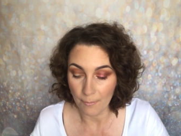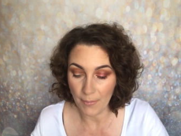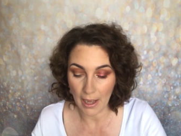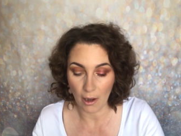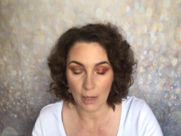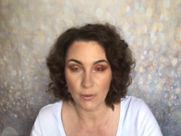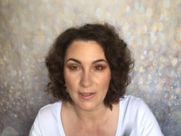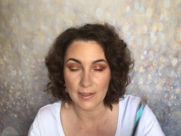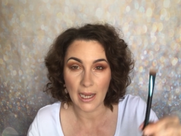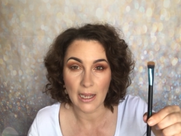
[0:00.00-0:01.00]
but I
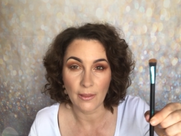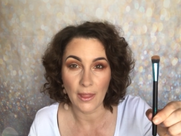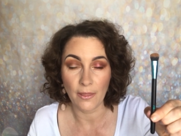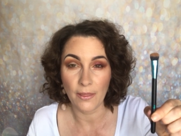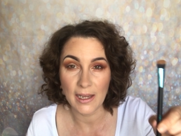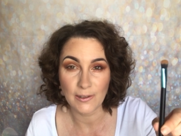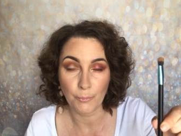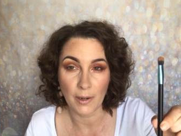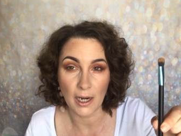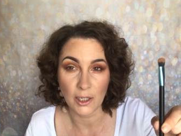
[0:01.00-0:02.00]
would say that this
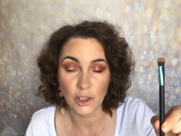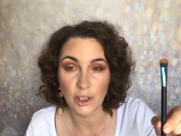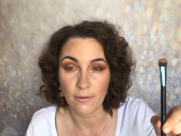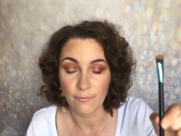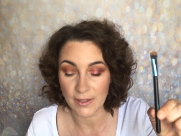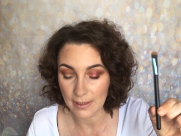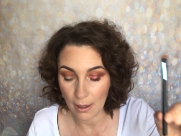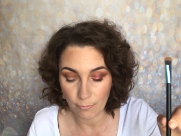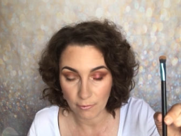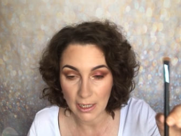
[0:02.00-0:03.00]
brush, for
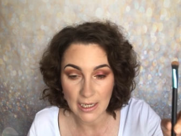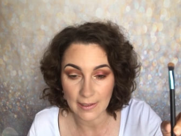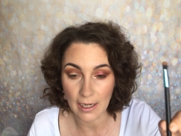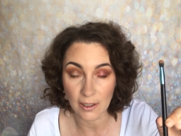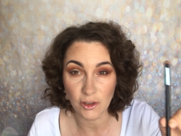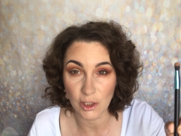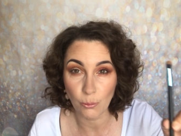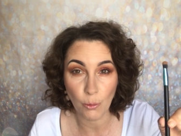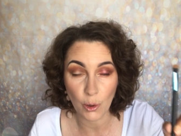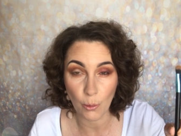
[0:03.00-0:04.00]
some reason,
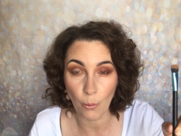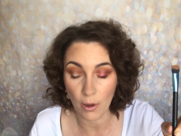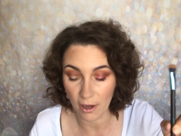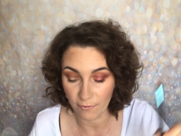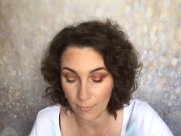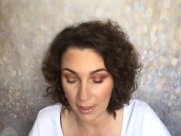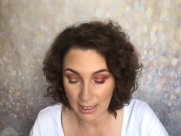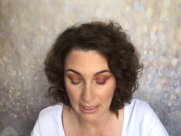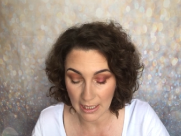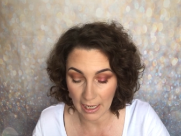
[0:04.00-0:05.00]
just wouldn't work for me
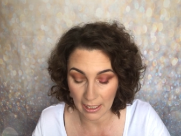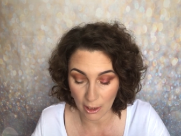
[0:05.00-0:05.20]
today.